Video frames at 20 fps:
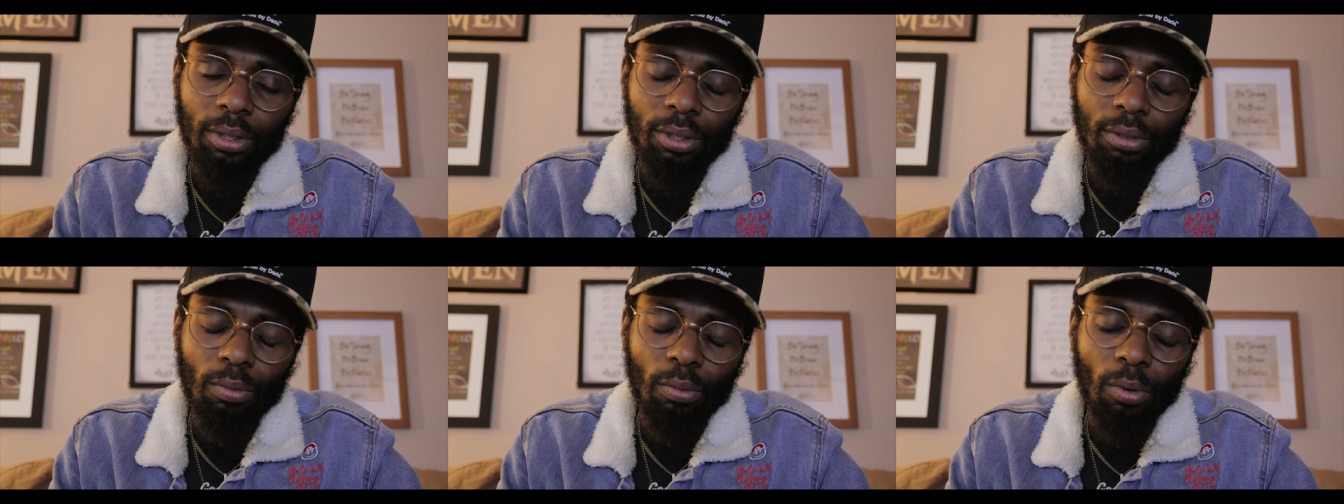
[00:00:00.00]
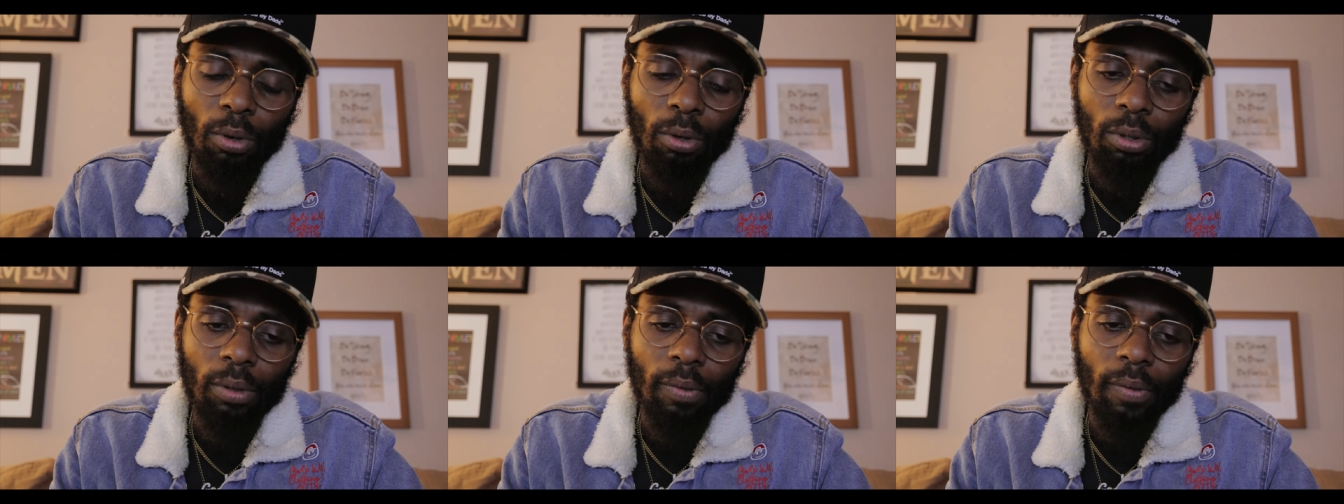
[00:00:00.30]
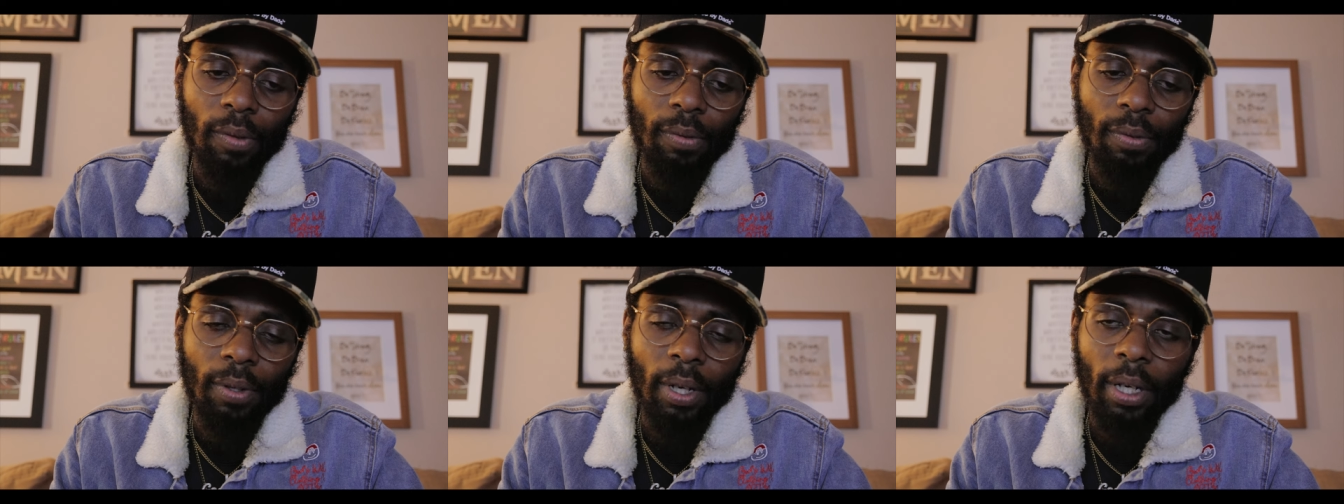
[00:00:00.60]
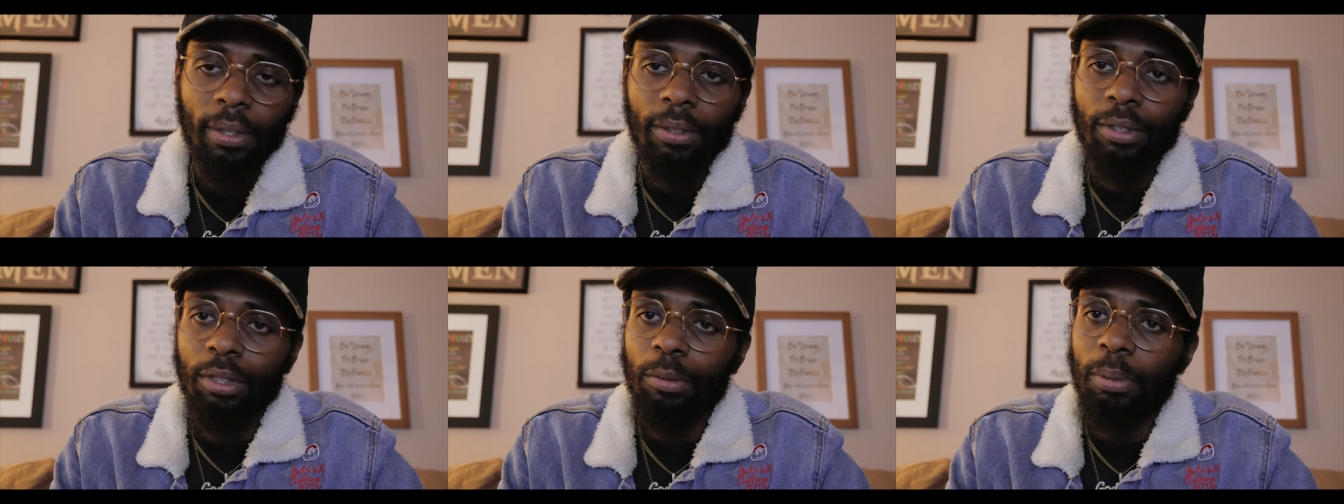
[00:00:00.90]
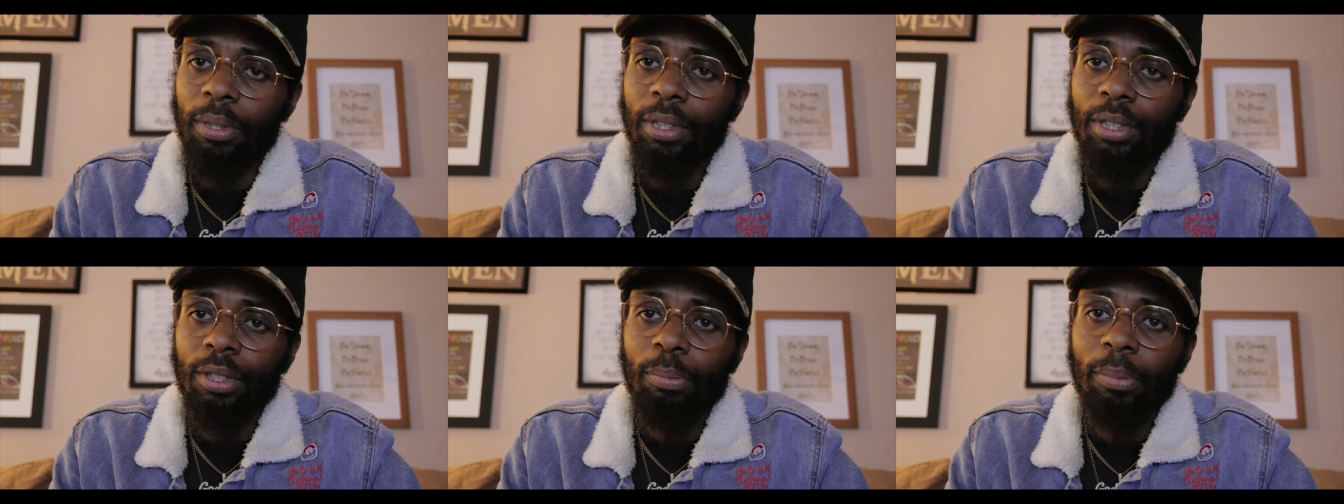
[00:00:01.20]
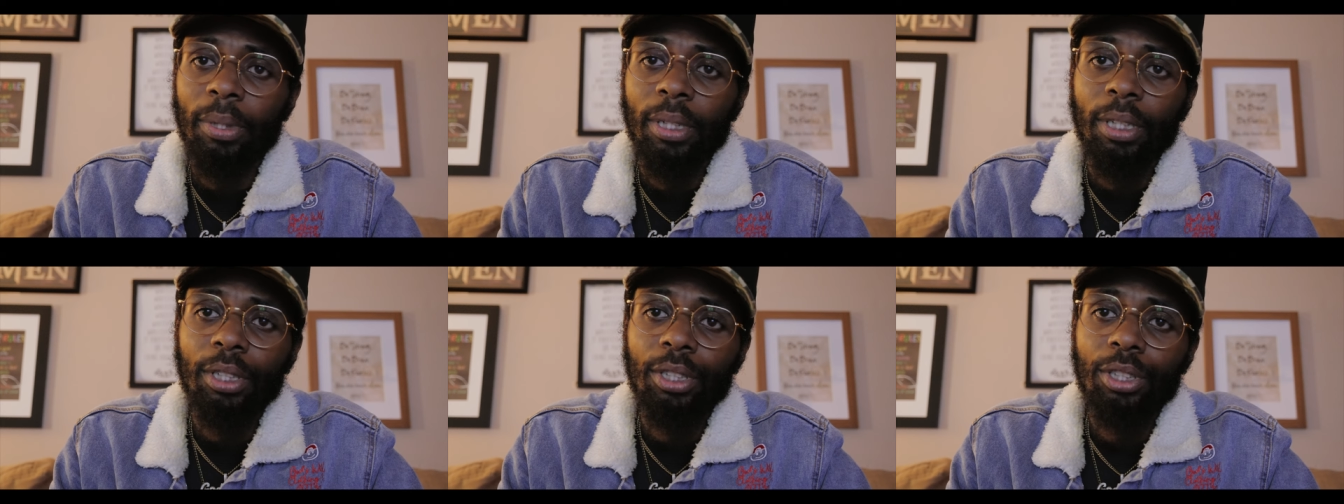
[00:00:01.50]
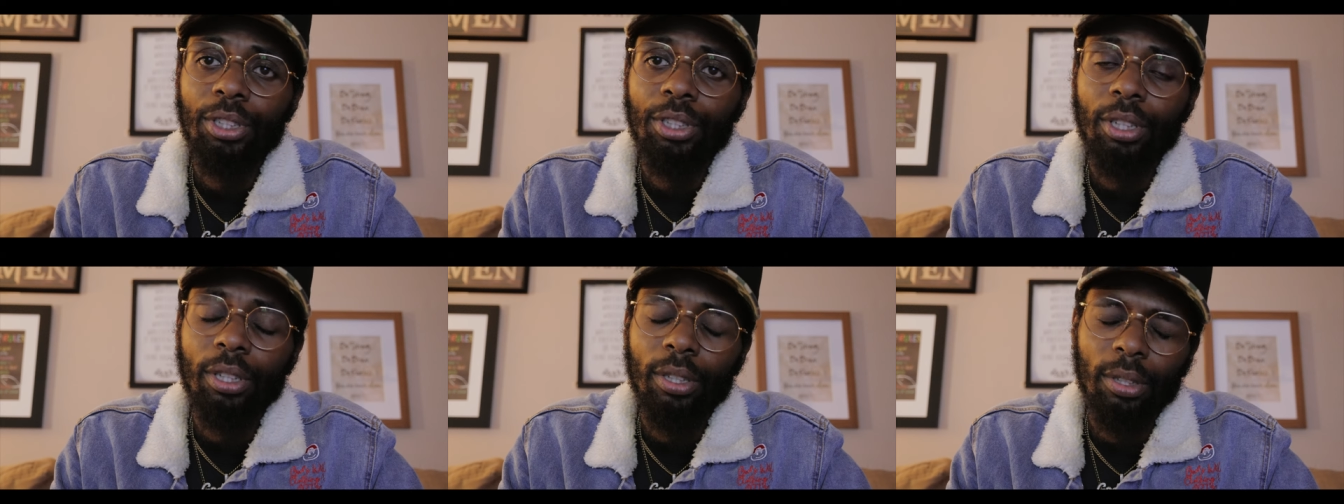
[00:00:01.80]
the role of a father has been
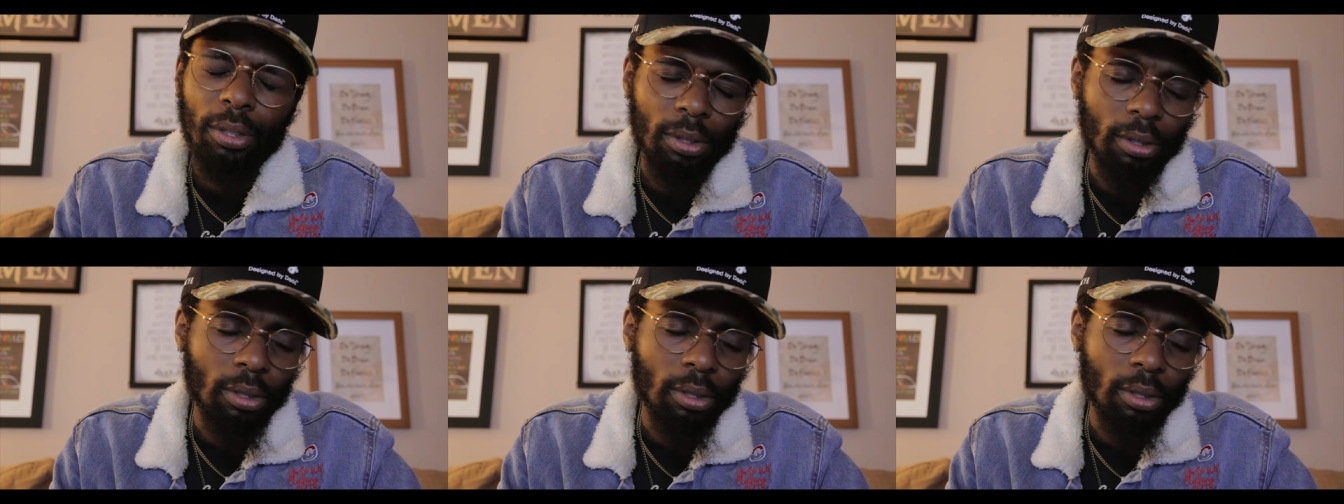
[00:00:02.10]
diminished.